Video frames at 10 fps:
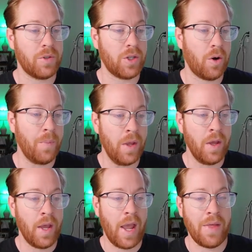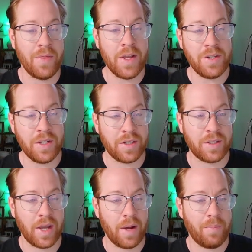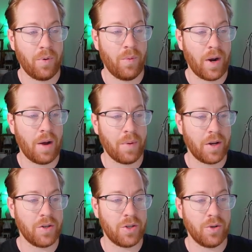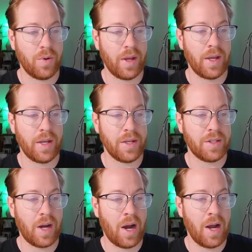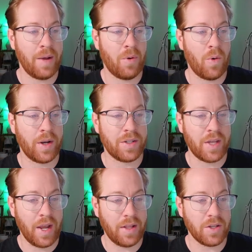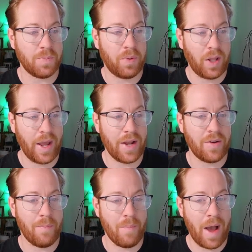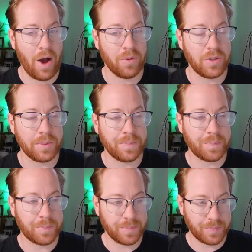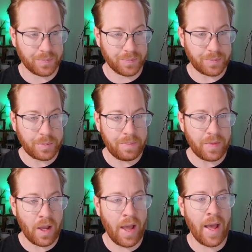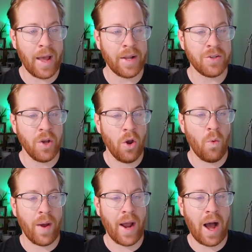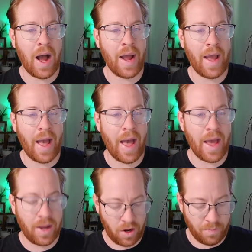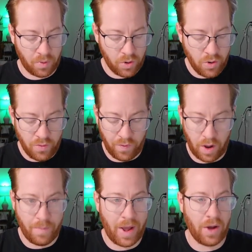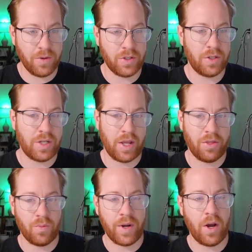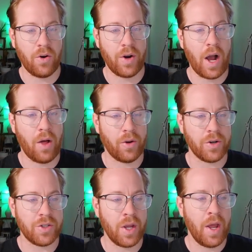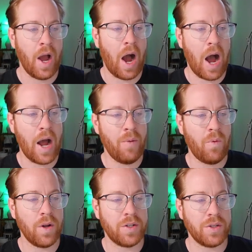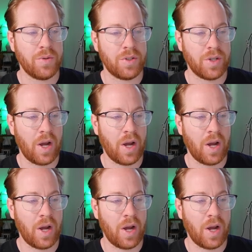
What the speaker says: So in this example, what I'm going to do is I am going to take this planned amount, and when I add an approved amount, say $300, I want